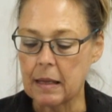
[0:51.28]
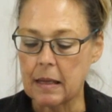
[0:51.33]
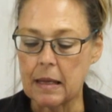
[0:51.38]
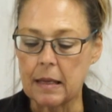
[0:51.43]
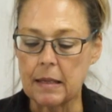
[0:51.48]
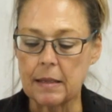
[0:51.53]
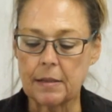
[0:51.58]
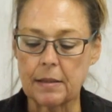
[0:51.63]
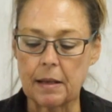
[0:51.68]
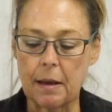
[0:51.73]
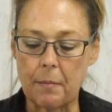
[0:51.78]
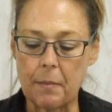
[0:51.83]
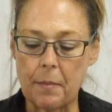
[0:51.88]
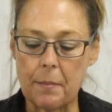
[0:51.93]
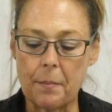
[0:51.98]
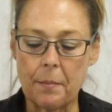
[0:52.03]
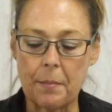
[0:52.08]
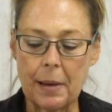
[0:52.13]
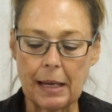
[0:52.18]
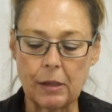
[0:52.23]

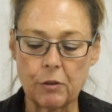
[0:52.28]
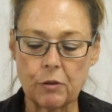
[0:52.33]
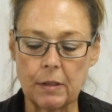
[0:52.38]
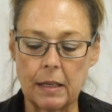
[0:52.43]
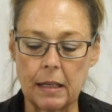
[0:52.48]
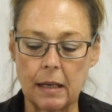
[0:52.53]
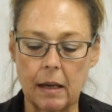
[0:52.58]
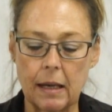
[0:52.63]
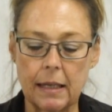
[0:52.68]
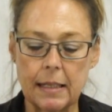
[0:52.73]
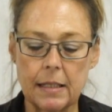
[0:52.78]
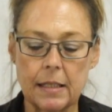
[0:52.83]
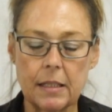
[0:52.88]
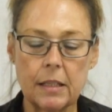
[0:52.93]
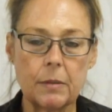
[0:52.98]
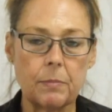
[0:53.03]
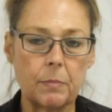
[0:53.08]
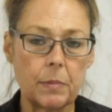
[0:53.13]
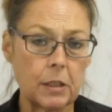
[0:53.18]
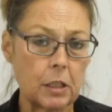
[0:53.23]
some battery lights,
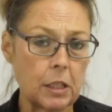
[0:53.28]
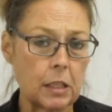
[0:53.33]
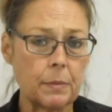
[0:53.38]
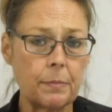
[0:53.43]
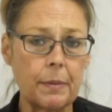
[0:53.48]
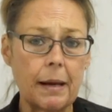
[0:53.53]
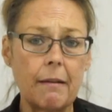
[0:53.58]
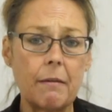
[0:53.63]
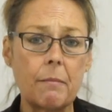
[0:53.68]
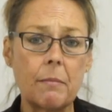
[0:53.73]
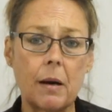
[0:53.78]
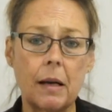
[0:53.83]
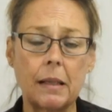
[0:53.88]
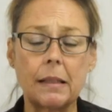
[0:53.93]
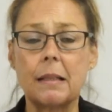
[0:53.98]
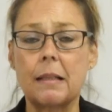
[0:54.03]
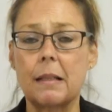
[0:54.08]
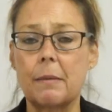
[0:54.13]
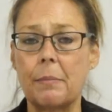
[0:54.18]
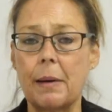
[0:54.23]
but just bear in mind
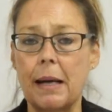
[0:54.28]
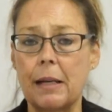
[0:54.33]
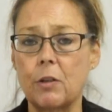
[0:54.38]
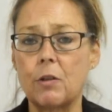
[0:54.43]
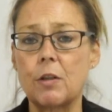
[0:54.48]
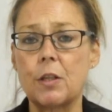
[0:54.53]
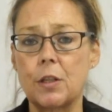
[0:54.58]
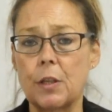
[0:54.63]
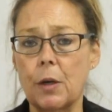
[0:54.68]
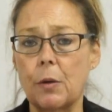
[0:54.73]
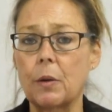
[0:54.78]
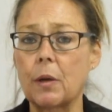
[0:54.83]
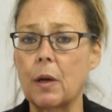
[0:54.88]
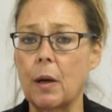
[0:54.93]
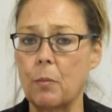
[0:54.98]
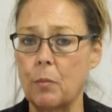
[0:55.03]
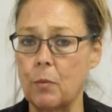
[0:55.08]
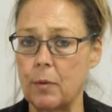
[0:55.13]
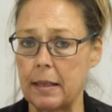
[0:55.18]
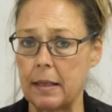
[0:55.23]
that the batteries don't
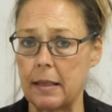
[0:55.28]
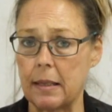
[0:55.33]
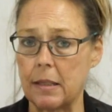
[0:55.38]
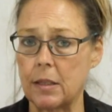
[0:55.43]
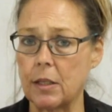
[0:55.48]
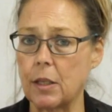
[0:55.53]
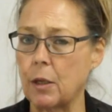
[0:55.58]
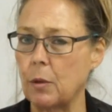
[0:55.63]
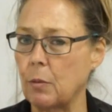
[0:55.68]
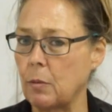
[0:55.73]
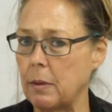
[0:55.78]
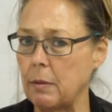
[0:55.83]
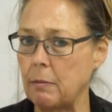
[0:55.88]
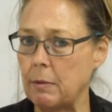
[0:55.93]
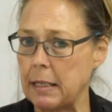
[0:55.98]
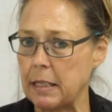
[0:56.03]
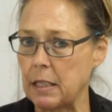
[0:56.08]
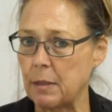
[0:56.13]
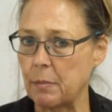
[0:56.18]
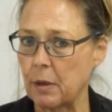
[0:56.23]
come with it, so you will
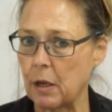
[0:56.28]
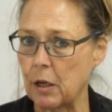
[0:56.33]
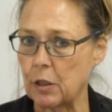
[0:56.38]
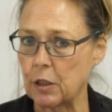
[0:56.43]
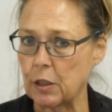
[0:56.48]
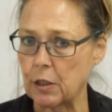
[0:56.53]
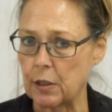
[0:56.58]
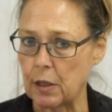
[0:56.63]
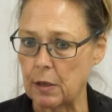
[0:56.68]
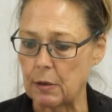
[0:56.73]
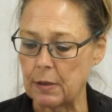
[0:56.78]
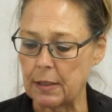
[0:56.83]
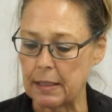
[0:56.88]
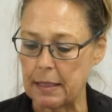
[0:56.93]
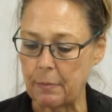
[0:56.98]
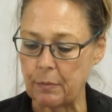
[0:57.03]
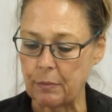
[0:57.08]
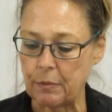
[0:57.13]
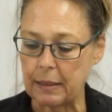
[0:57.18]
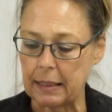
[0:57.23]
need to purchase those
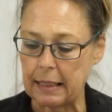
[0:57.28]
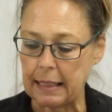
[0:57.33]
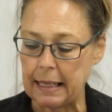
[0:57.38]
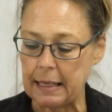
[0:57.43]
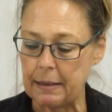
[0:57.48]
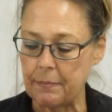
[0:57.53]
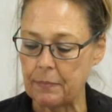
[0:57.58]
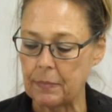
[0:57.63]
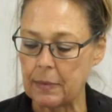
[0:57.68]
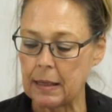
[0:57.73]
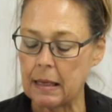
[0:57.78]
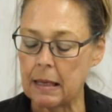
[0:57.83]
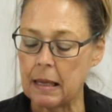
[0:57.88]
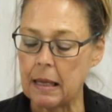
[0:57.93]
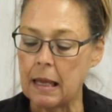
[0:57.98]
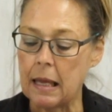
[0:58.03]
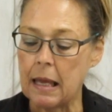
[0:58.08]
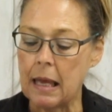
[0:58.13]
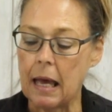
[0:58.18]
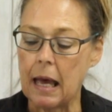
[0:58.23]
separately.
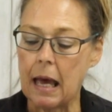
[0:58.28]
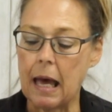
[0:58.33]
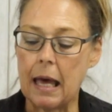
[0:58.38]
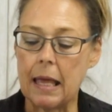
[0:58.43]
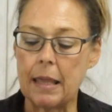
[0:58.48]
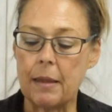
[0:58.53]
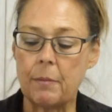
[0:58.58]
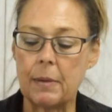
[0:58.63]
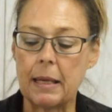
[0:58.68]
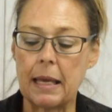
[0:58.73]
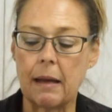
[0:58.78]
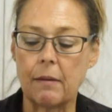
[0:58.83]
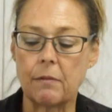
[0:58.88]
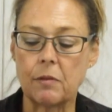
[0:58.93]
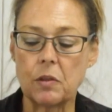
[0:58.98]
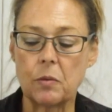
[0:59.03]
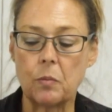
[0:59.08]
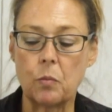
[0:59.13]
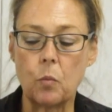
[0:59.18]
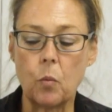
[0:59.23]
And then we have
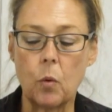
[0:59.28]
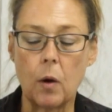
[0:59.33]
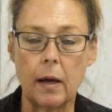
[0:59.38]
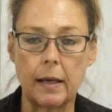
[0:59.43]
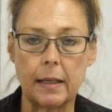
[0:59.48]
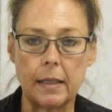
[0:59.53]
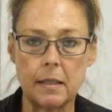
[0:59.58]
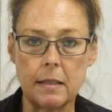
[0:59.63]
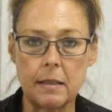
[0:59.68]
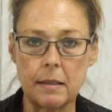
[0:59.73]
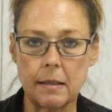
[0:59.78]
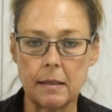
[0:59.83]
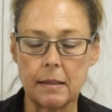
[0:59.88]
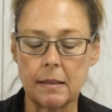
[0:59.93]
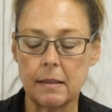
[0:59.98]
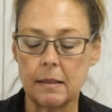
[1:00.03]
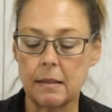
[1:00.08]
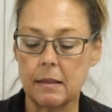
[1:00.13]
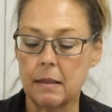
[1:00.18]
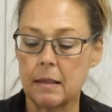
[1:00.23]
some wires,
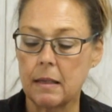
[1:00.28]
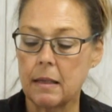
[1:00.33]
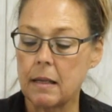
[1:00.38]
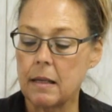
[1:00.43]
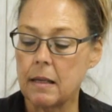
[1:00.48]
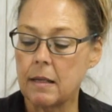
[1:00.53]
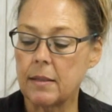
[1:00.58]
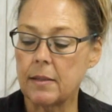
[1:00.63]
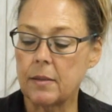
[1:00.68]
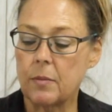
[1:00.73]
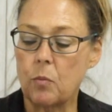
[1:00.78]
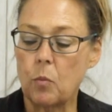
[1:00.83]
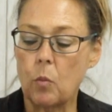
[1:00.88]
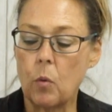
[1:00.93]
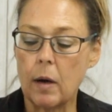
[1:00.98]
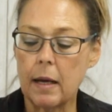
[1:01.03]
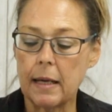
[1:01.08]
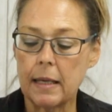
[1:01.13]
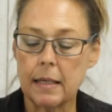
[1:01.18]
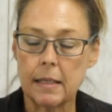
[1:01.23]
some
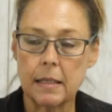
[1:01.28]
wired